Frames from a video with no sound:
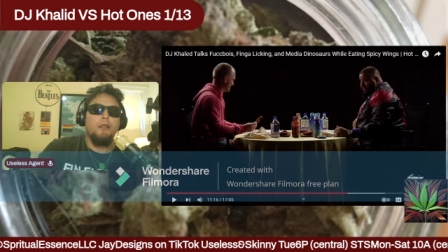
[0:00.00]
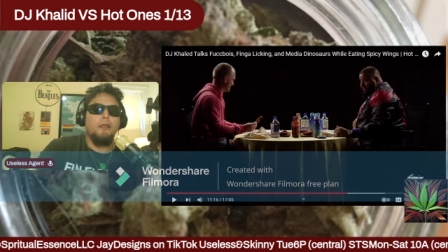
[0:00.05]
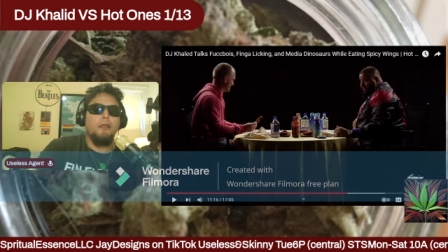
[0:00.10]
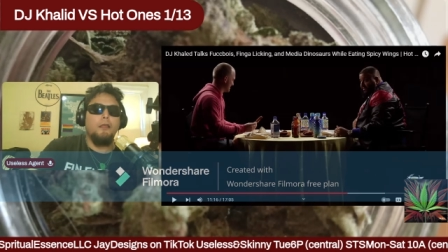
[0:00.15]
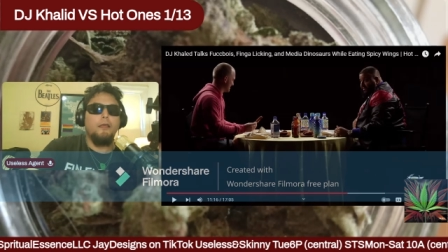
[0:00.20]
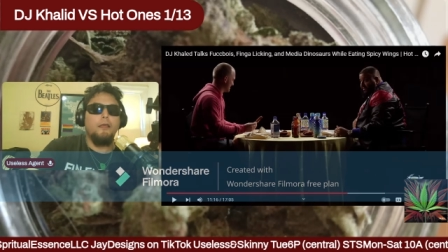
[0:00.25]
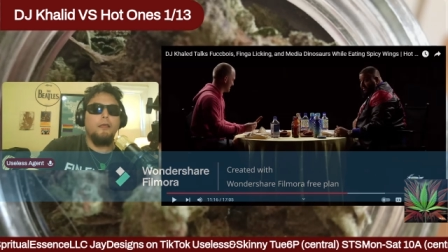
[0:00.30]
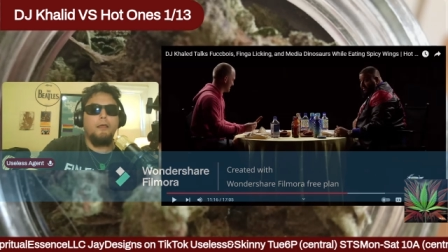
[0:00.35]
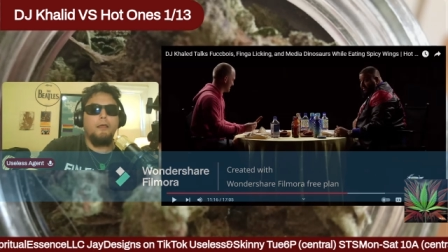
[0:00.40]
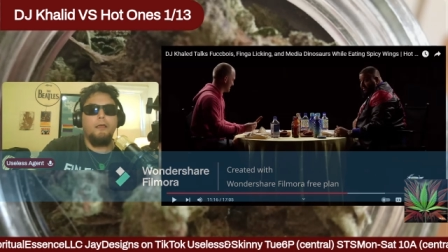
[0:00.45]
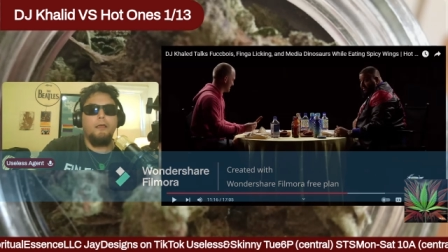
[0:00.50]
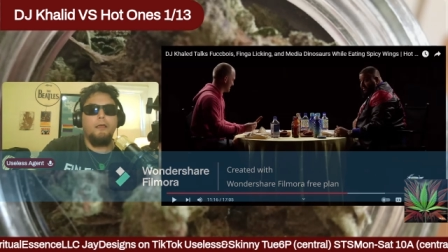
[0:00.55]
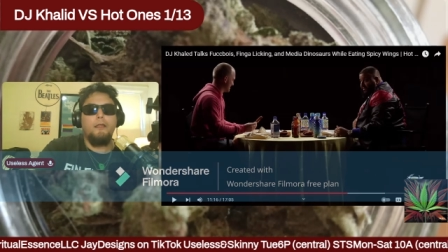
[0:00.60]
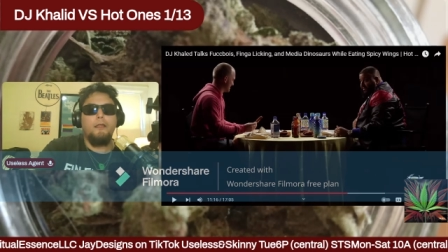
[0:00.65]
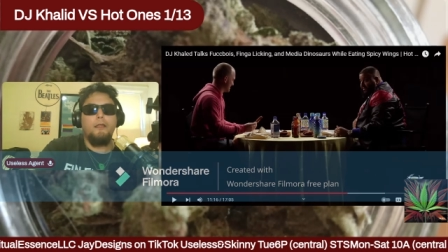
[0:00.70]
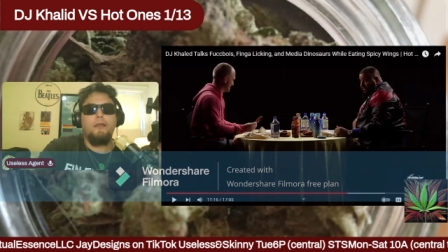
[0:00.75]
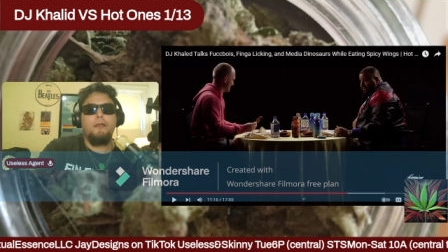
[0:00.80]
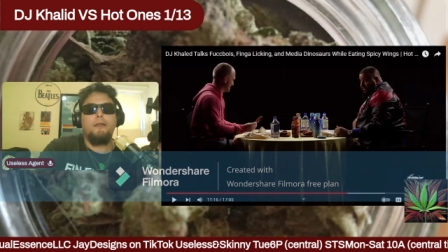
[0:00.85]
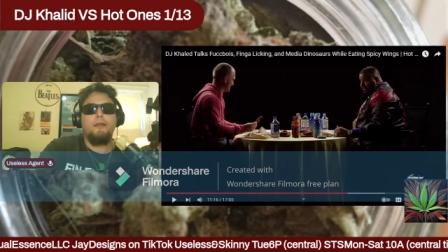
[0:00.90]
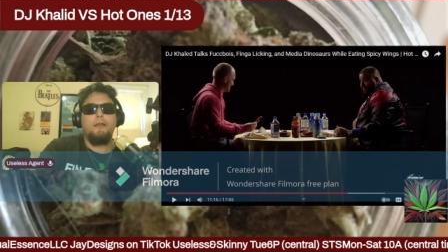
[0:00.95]

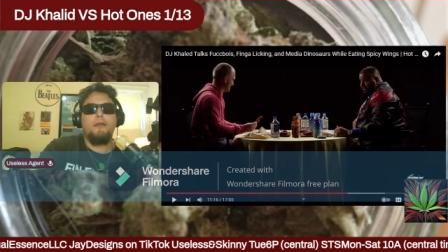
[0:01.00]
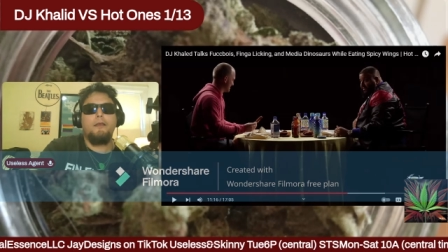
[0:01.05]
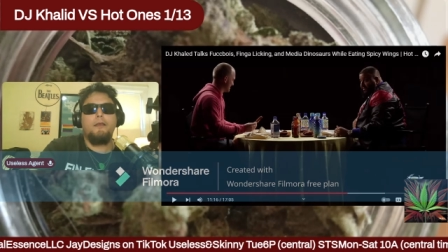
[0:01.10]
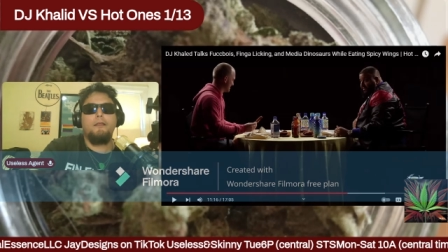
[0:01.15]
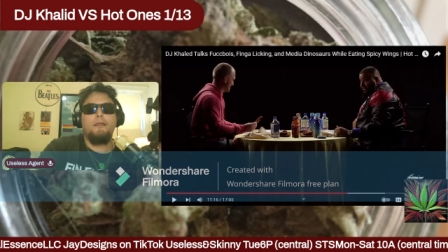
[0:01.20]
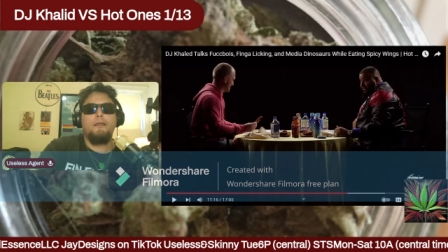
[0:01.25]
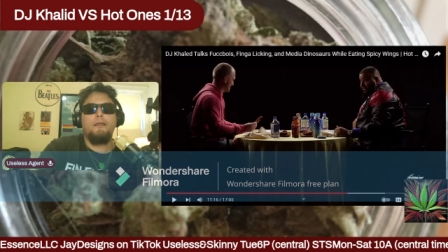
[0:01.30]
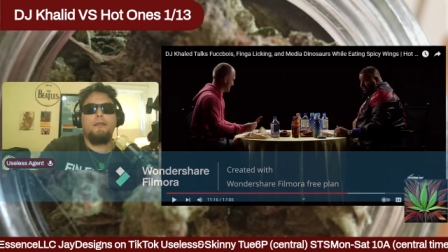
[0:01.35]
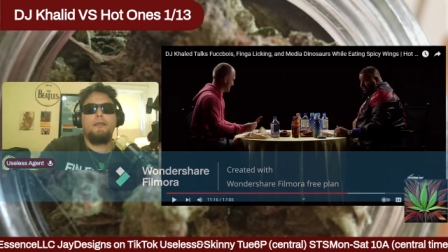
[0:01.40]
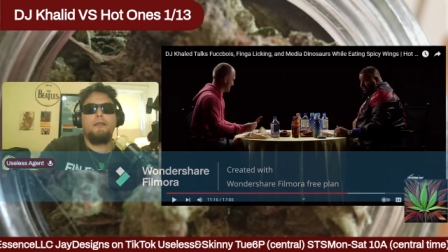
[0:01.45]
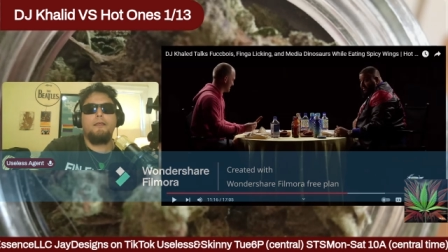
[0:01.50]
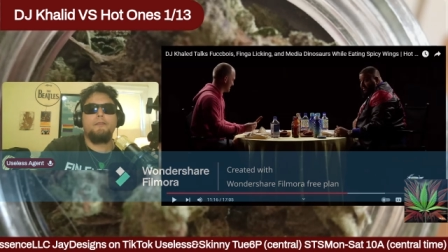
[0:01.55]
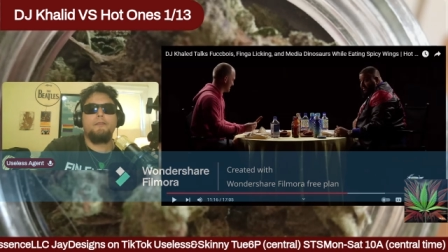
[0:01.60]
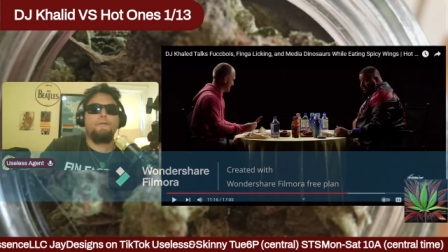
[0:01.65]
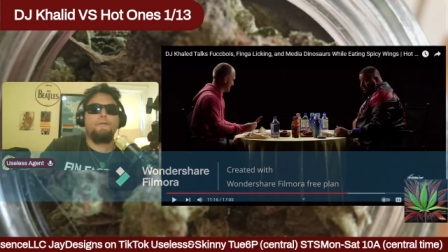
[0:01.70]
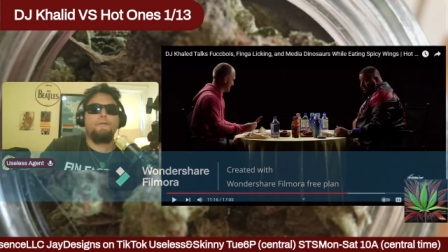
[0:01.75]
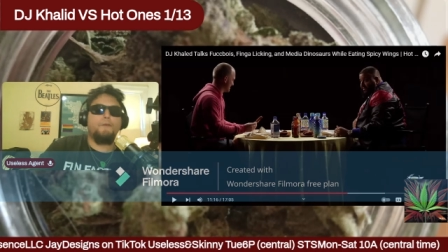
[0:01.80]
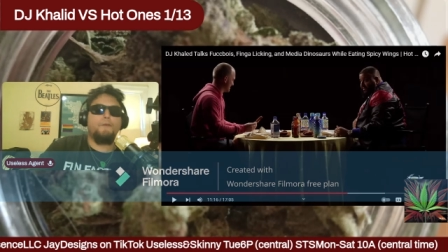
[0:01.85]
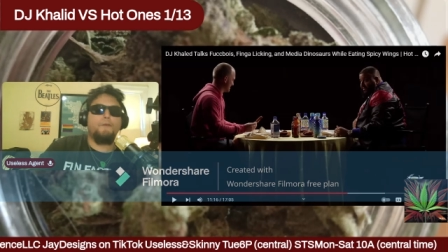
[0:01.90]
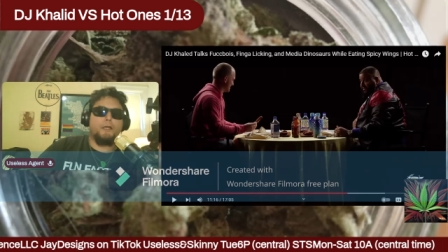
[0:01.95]
And he's a
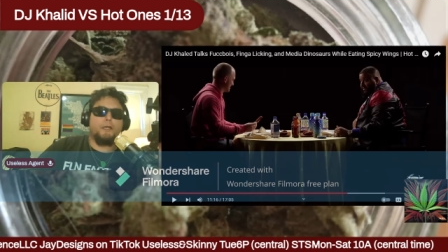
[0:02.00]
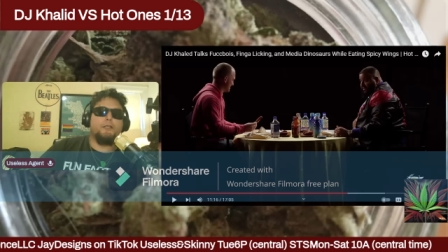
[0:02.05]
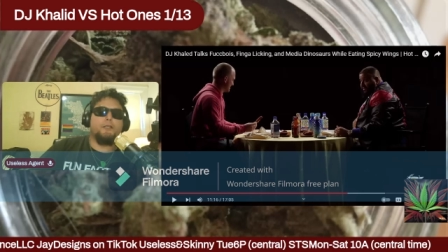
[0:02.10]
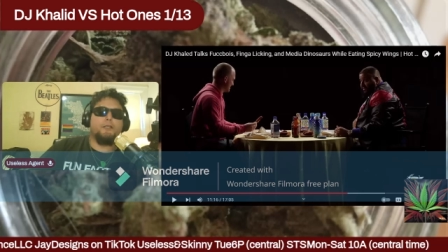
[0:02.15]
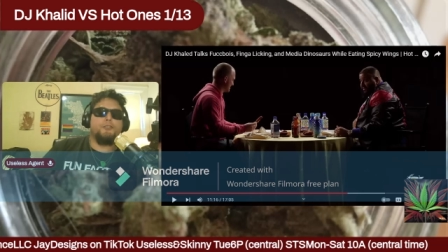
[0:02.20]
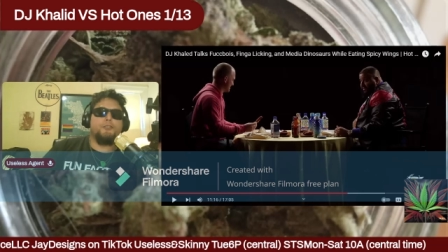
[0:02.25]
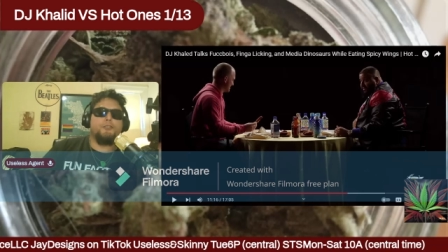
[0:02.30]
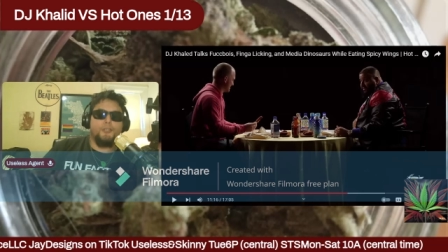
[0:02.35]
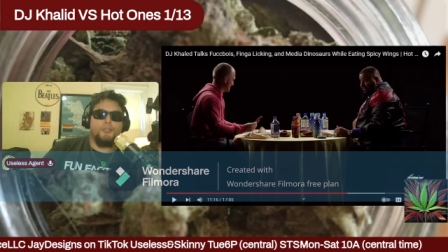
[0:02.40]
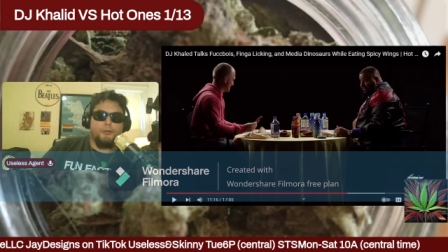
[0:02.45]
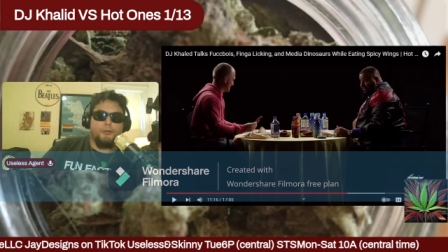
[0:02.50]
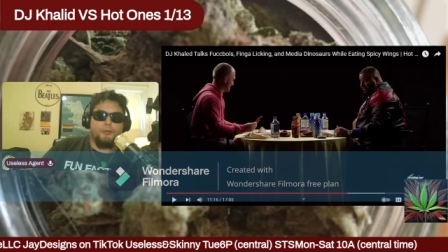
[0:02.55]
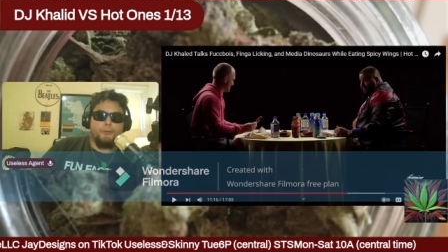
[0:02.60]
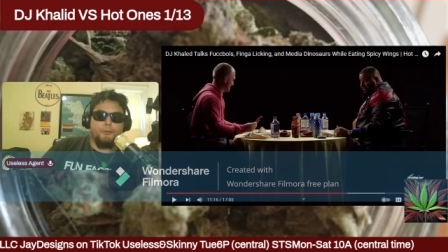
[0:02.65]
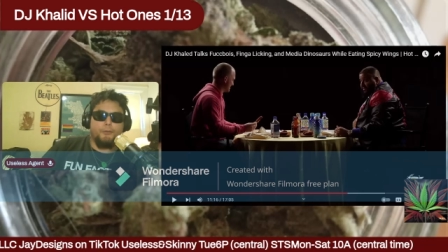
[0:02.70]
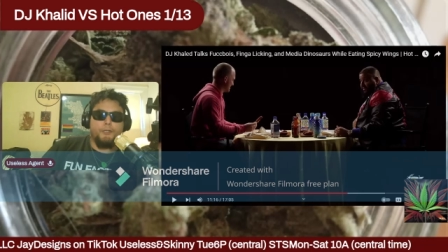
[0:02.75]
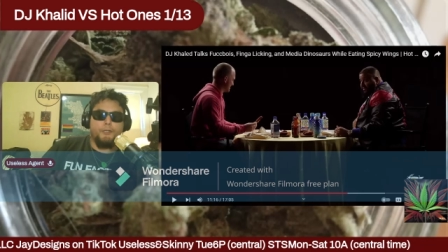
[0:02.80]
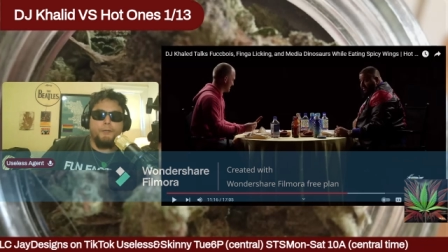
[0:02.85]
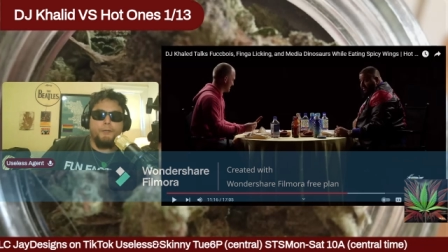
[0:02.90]
fucking joke.